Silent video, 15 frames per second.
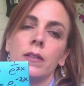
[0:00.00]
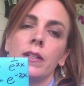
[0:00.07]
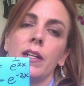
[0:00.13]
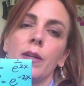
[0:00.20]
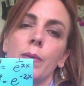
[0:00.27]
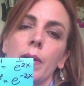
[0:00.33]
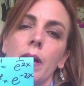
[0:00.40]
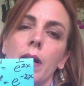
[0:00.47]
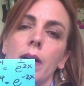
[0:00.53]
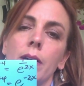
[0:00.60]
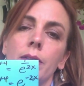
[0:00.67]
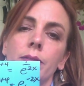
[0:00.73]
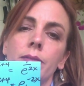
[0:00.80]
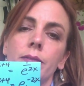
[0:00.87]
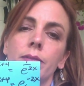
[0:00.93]
here we
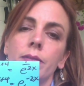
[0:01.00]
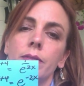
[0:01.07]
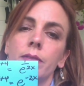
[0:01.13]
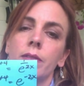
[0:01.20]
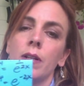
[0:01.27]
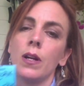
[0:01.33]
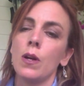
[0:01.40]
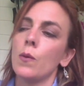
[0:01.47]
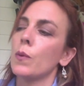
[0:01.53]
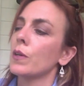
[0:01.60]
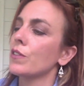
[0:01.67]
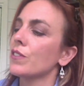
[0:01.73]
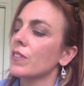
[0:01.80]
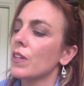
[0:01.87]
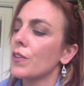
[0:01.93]
are, we're
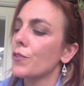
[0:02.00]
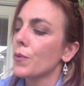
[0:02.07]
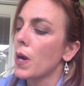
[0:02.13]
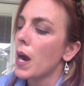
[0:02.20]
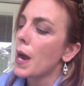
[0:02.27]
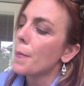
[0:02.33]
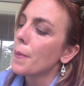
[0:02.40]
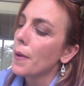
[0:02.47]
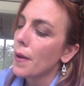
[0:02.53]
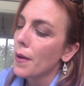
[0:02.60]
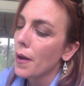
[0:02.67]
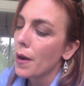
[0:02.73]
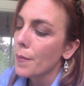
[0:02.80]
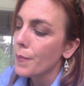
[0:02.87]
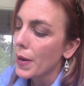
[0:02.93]
just going to drop
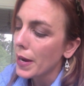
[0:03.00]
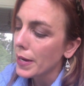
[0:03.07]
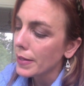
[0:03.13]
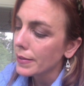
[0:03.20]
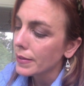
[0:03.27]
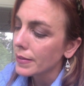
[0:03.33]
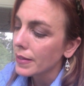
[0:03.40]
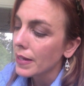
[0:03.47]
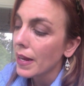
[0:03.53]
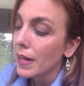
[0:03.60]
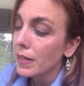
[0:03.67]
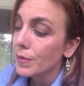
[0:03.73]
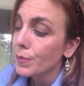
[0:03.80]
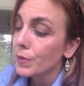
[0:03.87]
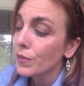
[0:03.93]
our base and say
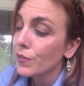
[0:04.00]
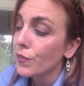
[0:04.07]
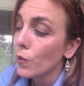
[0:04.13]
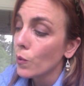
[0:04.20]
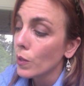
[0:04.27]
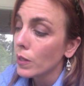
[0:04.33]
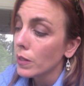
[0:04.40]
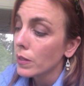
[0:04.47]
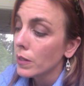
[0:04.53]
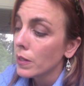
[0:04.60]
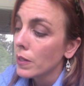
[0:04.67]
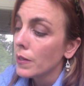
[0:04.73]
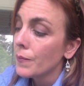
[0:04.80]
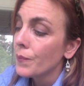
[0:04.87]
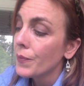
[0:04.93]
x plus 4
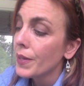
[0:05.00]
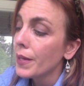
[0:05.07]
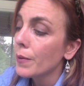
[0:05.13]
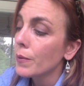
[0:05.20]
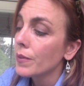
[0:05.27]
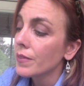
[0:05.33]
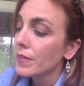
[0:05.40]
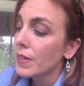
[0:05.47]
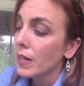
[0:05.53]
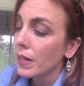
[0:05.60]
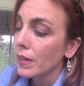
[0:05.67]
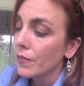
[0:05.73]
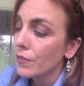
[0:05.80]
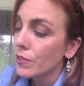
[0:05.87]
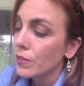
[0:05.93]
equals
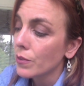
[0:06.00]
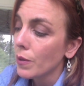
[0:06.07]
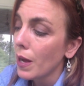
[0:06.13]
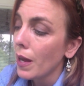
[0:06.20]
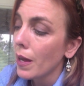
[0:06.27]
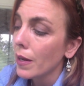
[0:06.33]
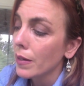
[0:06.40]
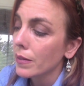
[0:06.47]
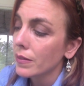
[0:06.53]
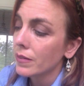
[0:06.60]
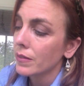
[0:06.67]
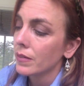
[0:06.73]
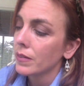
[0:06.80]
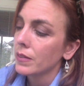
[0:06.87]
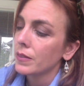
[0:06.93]
negative
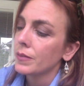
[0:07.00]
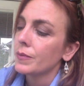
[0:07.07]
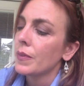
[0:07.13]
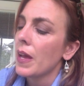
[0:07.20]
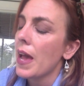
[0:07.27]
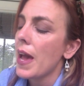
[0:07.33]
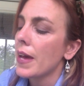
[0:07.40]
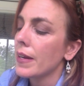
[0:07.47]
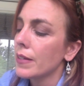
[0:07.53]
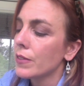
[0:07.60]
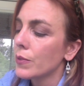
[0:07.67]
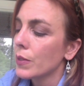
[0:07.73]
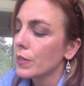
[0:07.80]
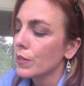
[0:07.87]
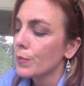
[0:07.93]
2x. Adding
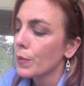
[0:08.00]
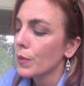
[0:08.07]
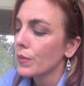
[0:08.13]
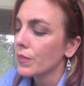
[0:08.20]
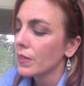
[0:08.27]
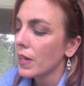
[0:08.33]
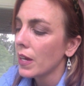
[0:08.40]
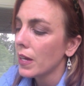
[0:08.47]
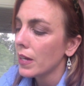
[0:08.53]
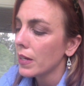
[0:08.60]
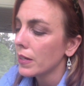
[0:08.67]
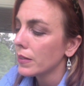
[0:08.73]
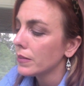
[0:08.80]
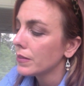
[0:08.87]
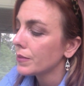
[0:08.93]
2x to both
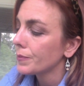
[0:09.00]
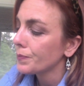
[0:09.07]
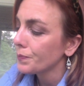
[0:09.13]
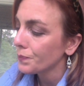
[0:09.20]
sides,